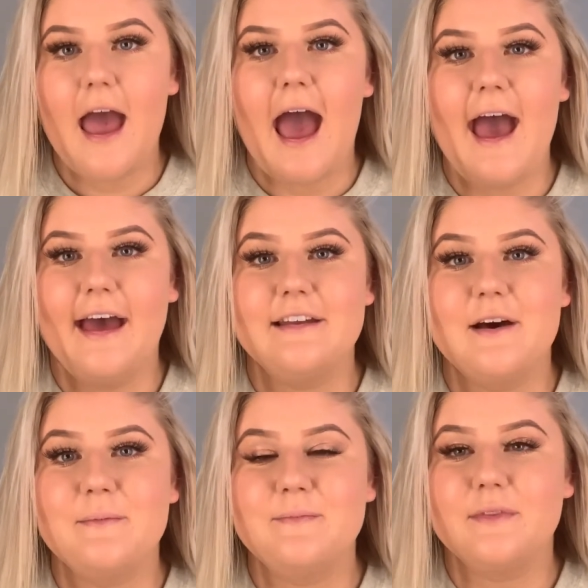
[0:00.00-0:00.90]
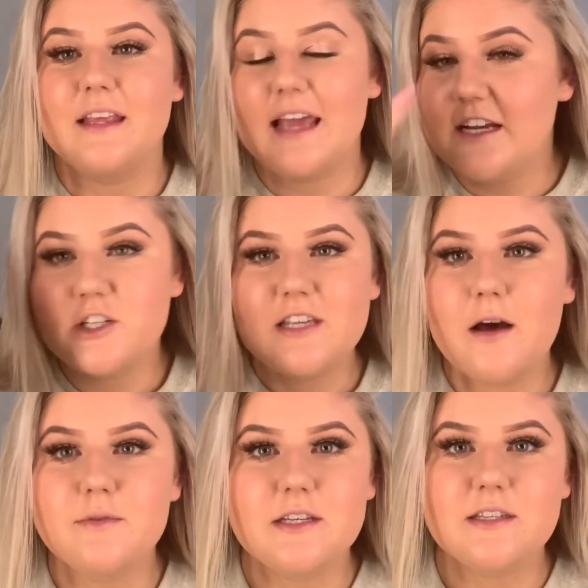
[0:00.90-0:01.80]
And it just
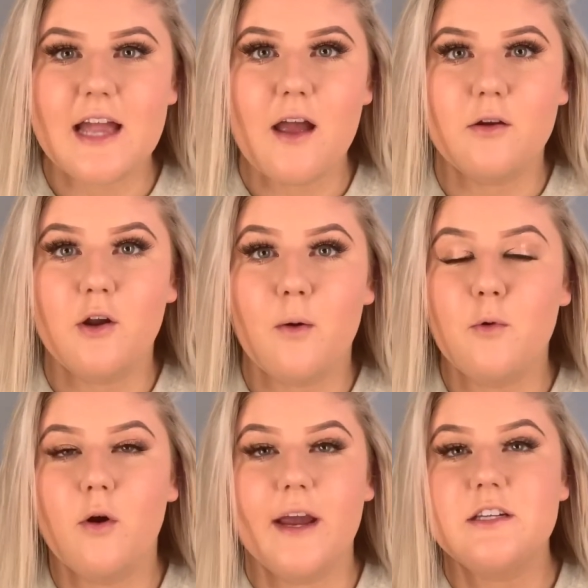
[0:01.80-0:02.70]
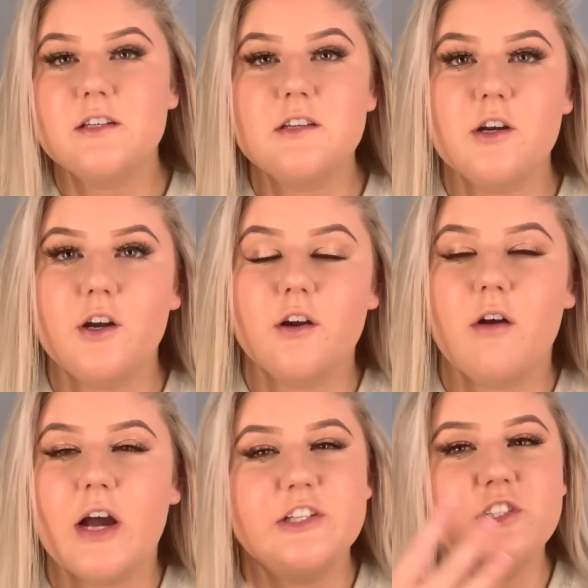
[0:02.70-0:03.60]
helps it stay on a lot more. It doesn't hurt your
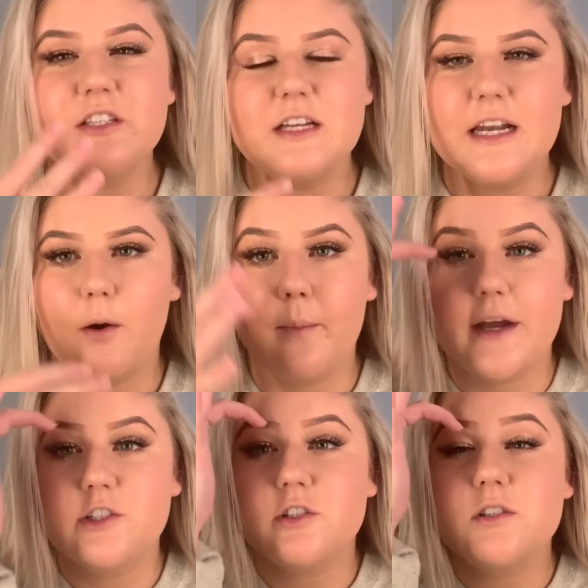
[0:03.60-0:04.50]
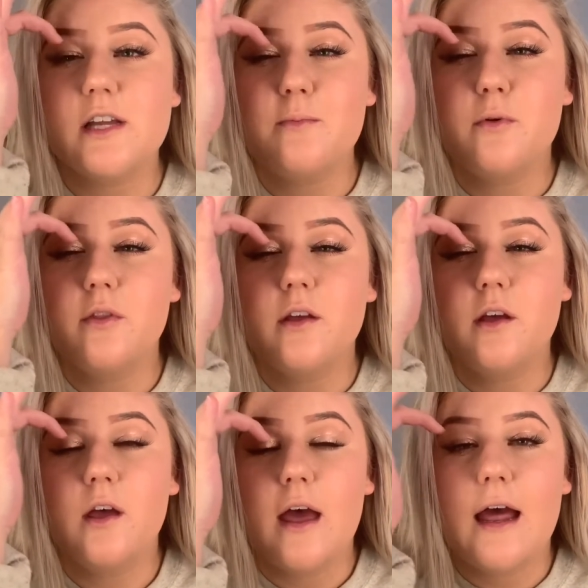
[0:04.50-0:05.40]
eyes, just a little bit. Just dab on the
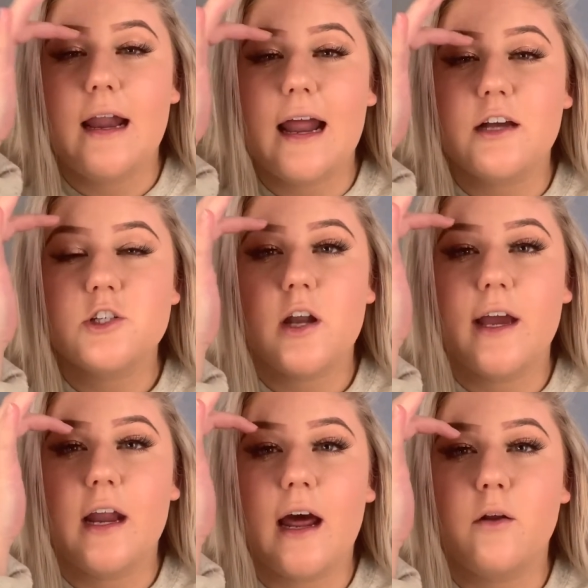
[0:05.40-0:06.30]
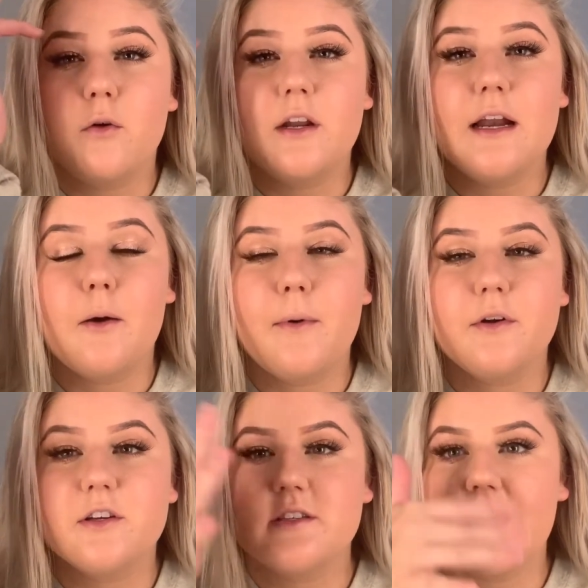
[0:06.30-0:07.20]
lash line and on a little bit on
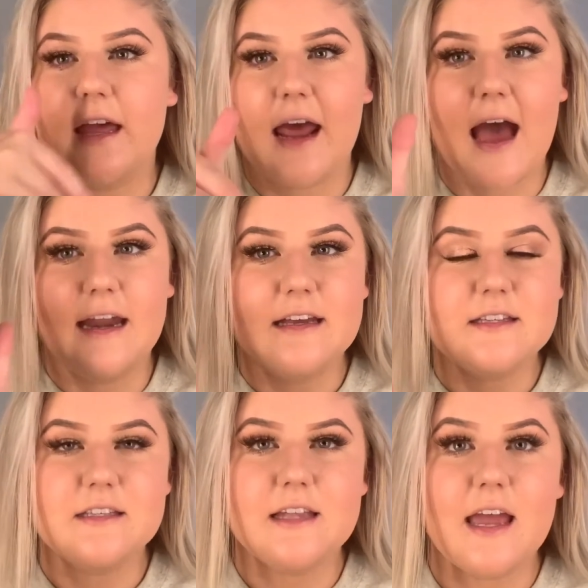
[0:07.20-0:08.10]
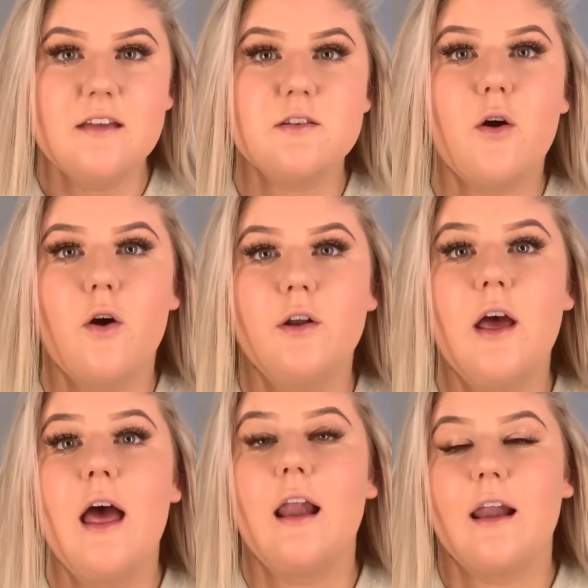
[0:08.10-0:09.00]
your skin and it stays on
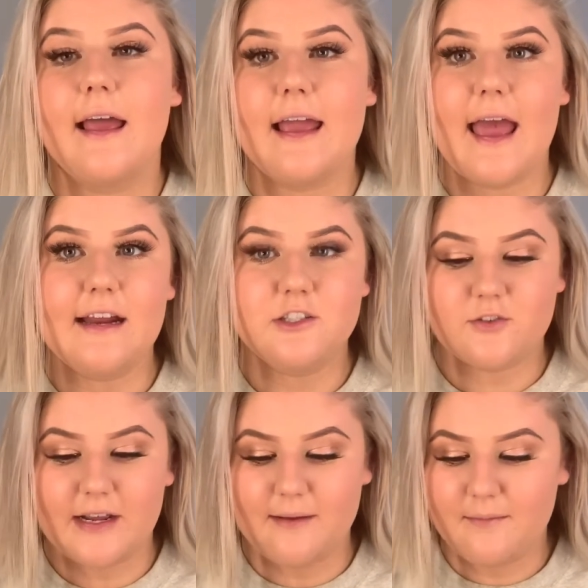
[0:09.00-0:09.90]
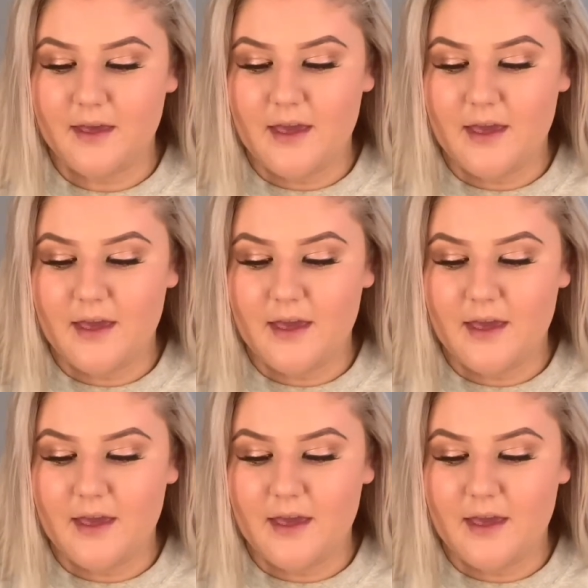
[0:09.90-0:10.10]
like a dream.